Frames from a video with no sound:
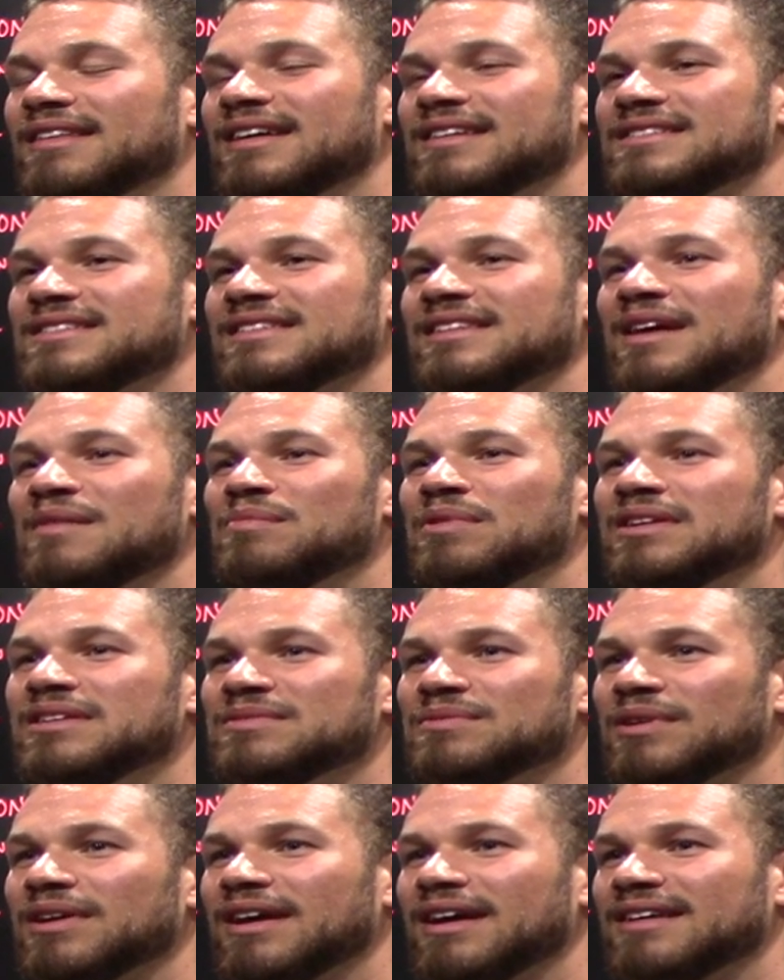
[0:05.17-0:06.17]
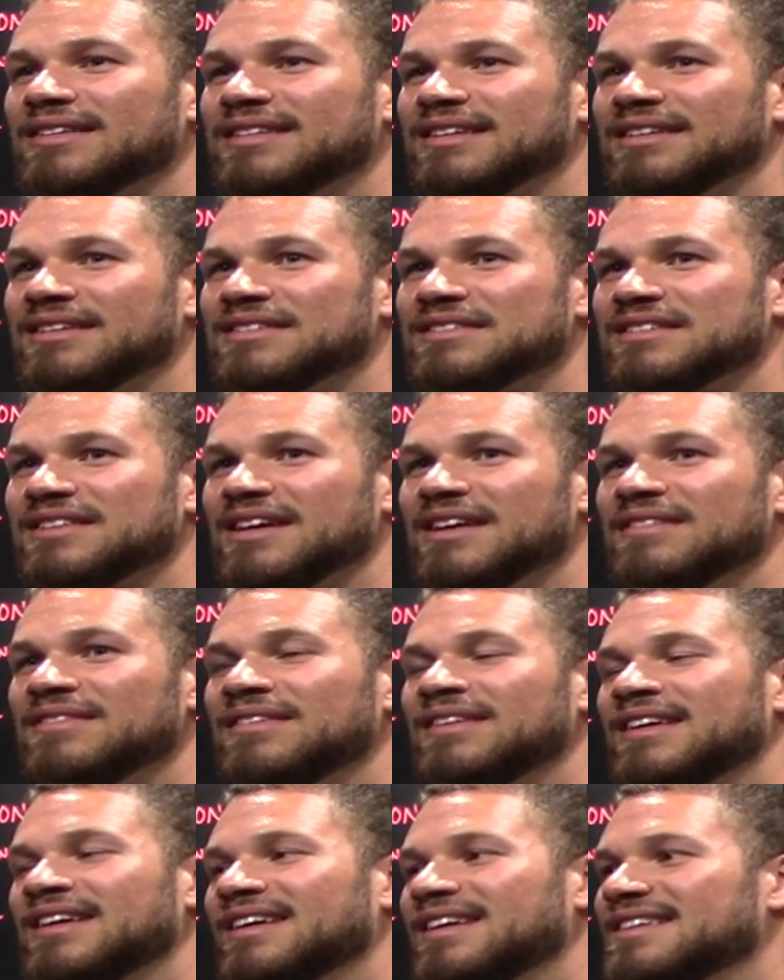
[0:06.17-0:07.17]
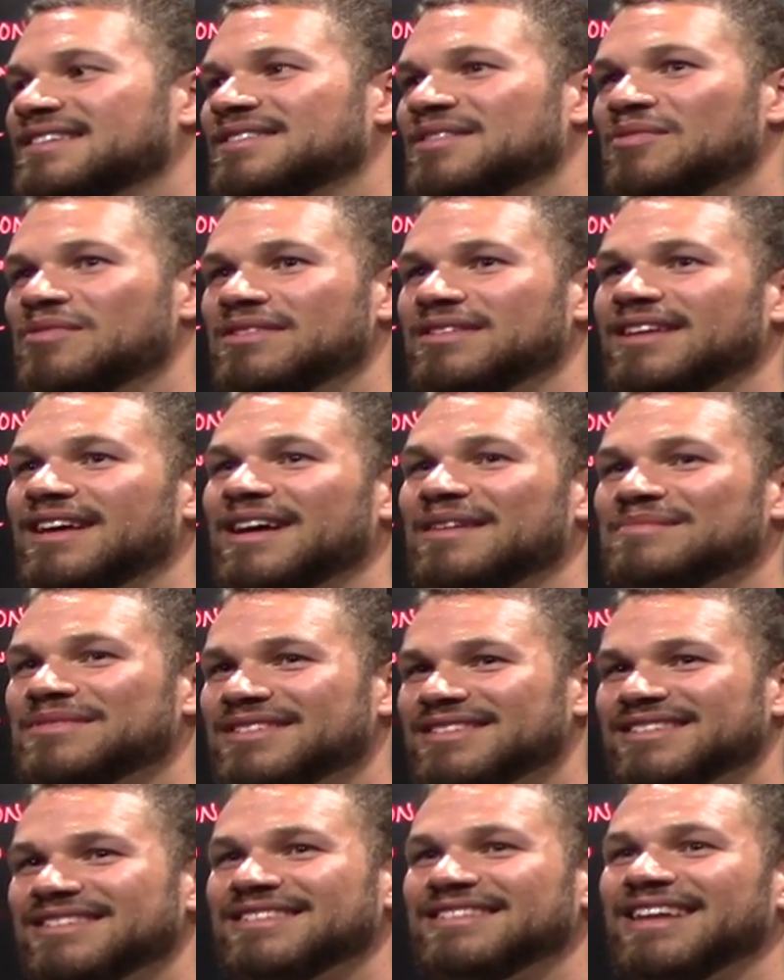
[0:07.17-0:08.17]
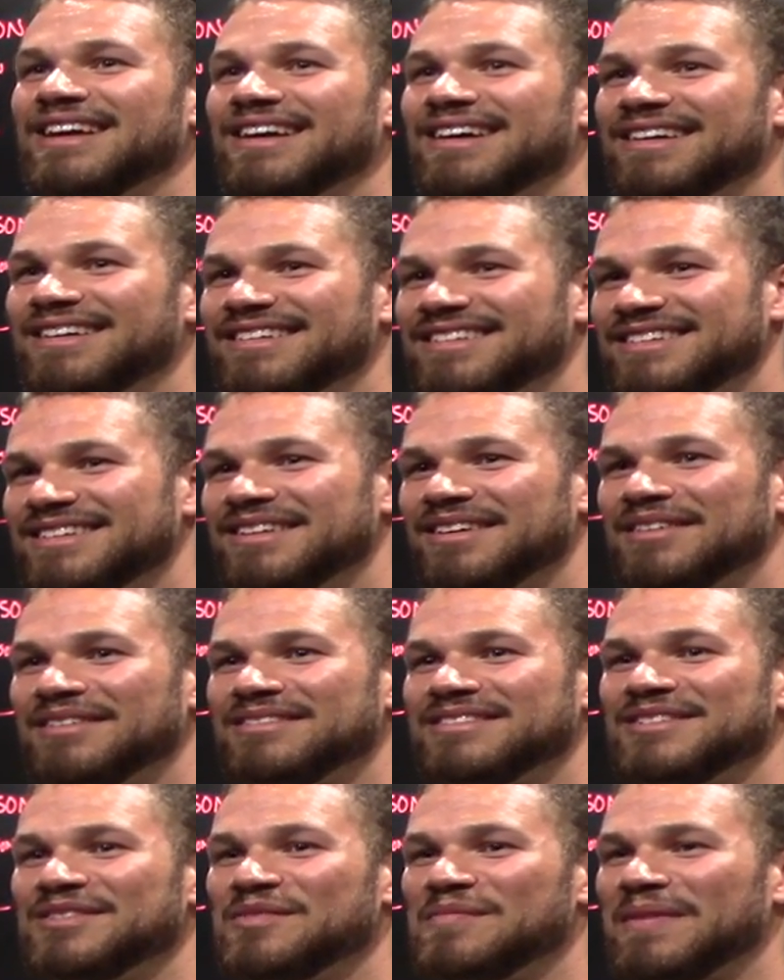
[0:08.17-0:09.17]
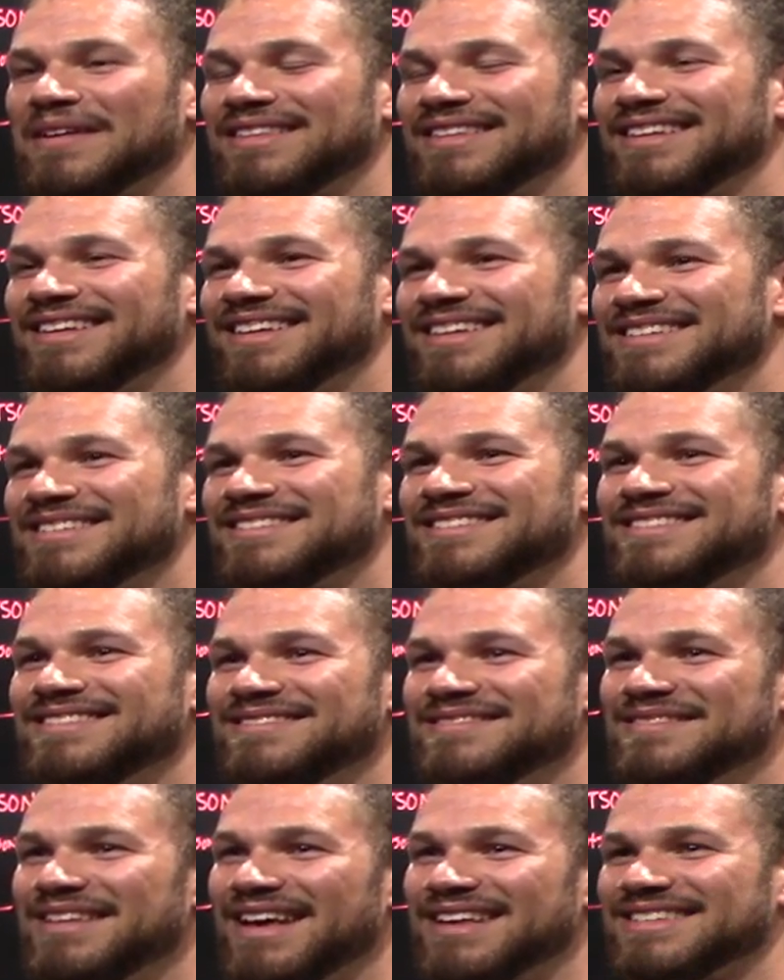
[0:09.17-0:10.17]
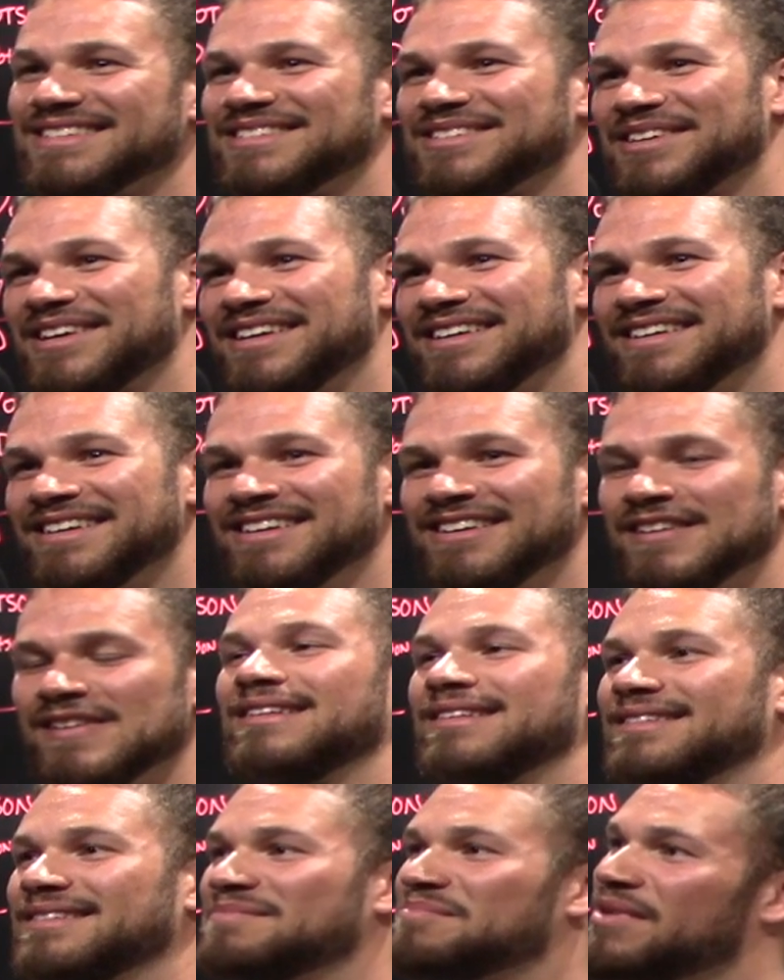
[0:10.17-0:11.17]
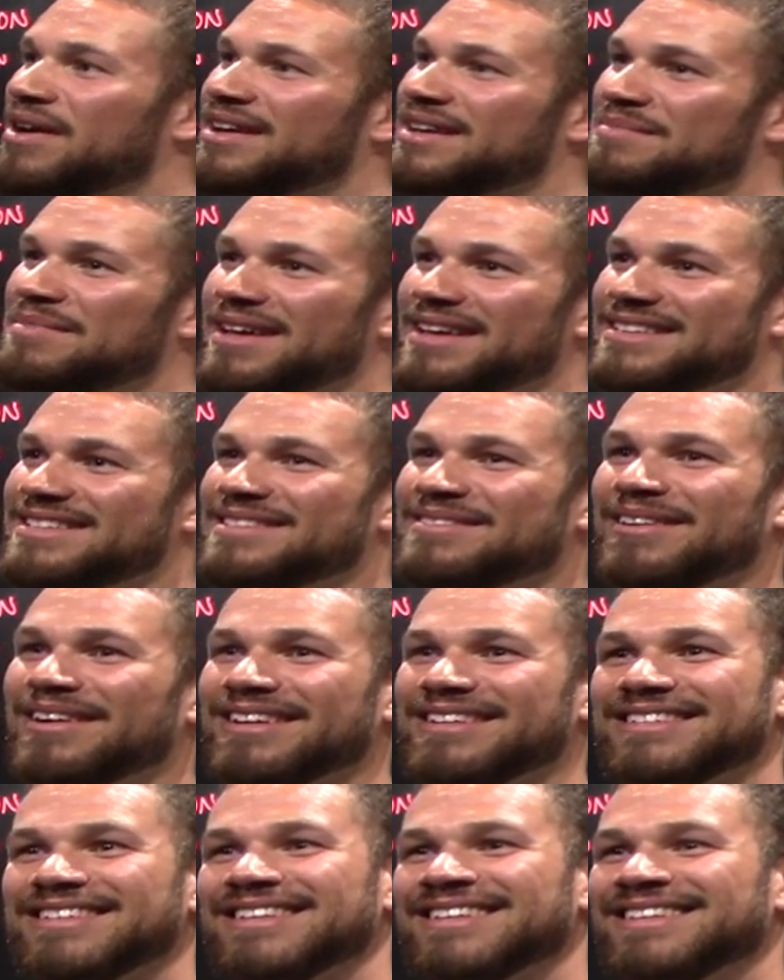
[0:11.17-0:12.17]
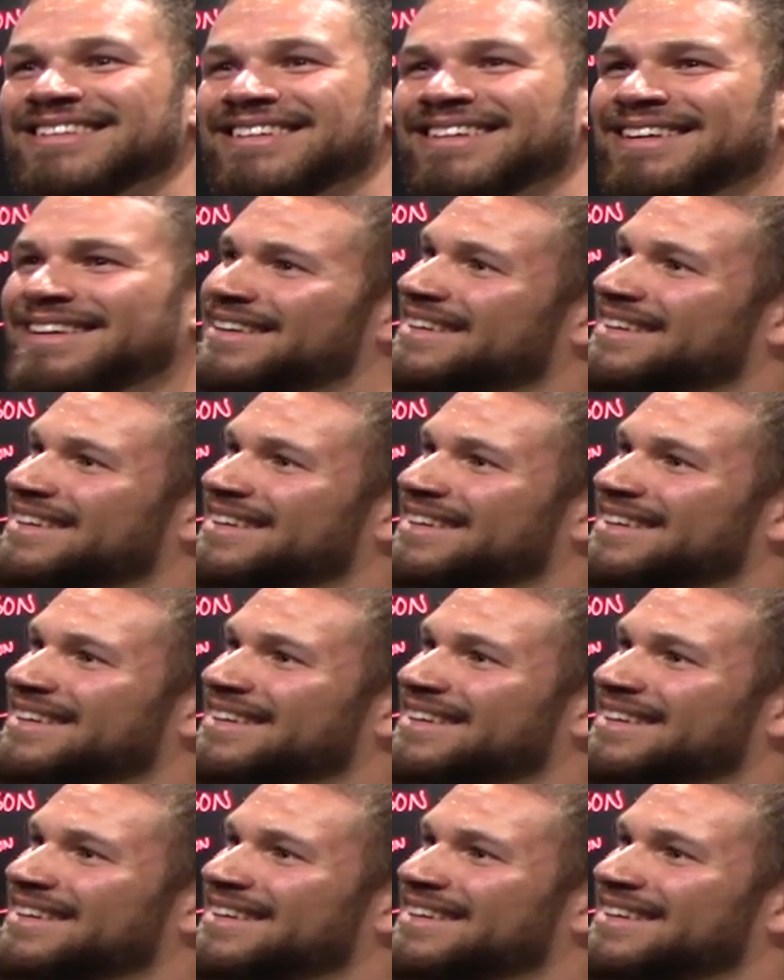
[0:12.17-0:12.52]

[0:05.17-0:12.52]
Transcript: A lot of celebrities work out there and stuff. So one day I'm just there, you know, doing my thing as a trainer. Marky Basie walks in.